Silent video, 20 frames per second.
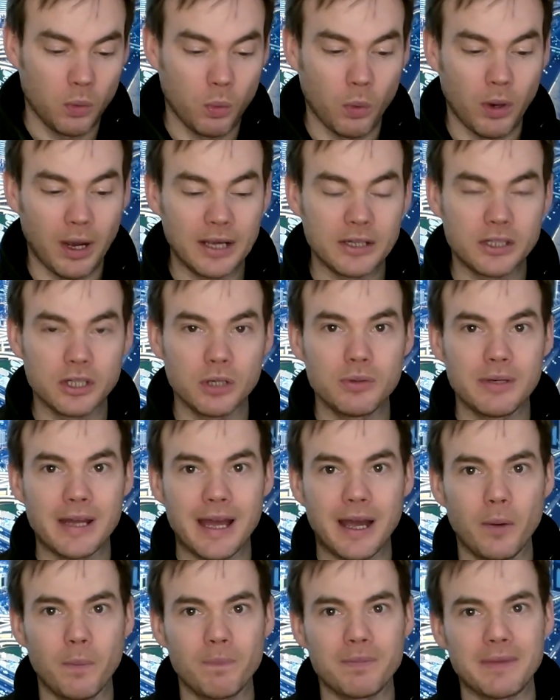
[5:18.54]
What I do
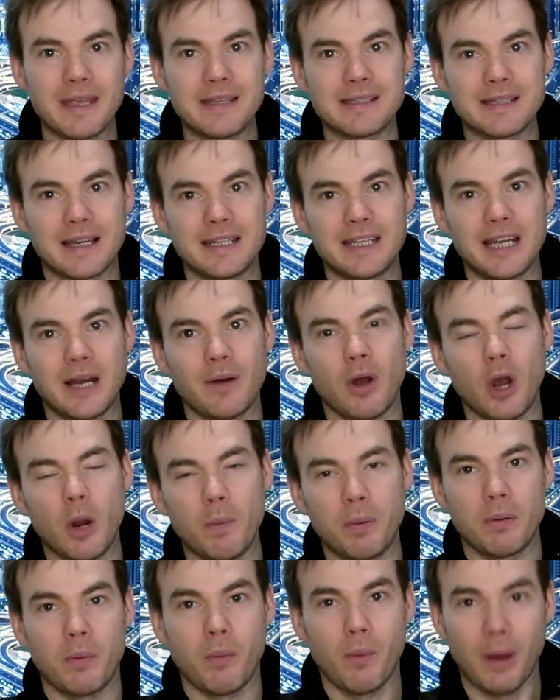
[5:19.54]
now is I now
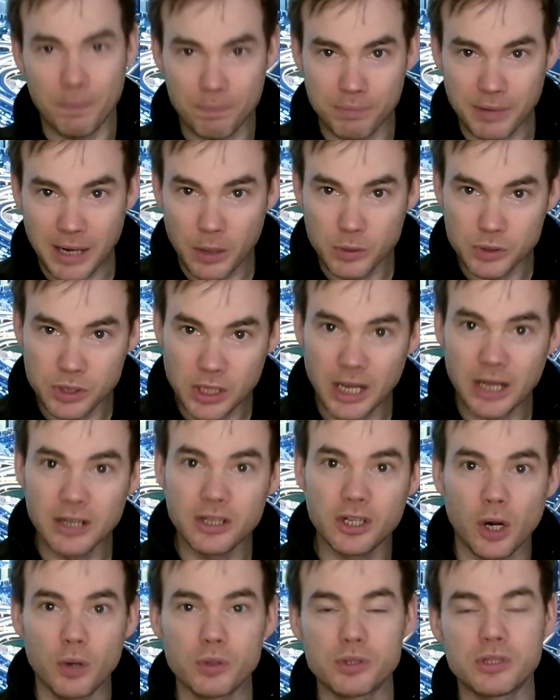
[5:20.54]
open a web browser
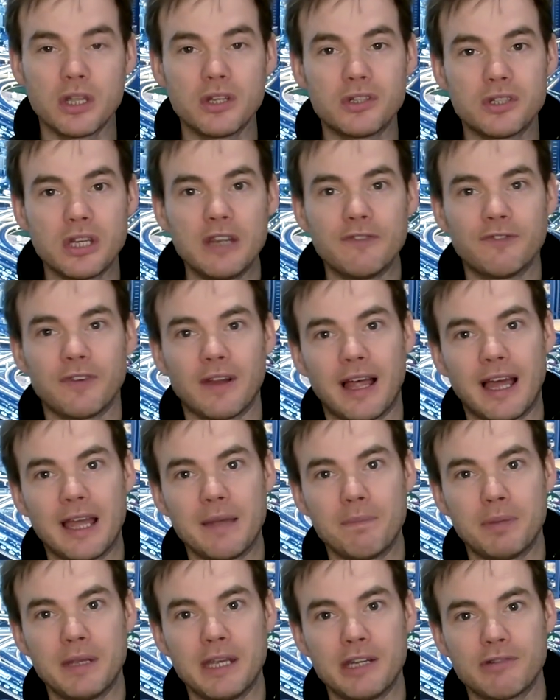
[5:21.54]
and go to the default
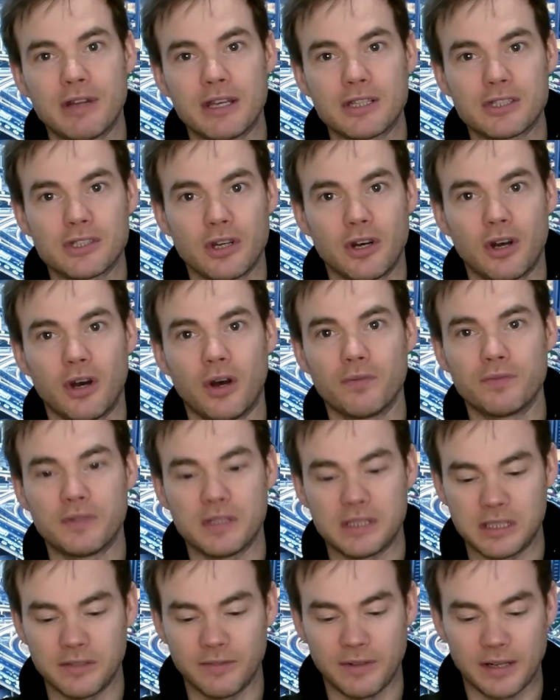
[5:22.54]
IP address of
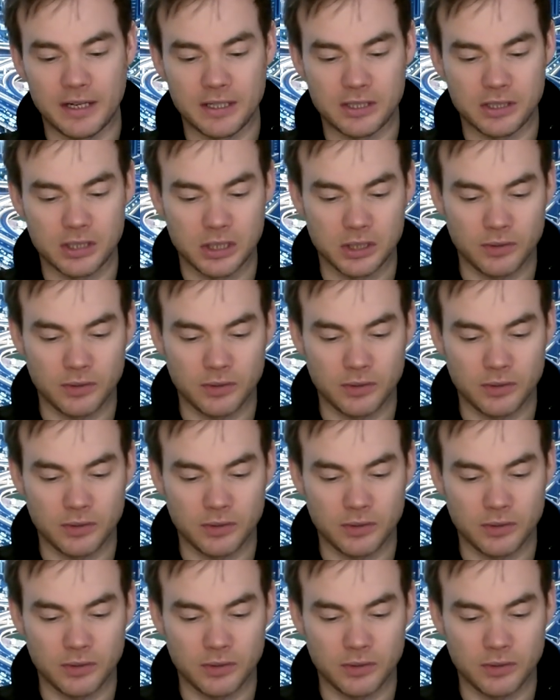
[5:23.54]
this device.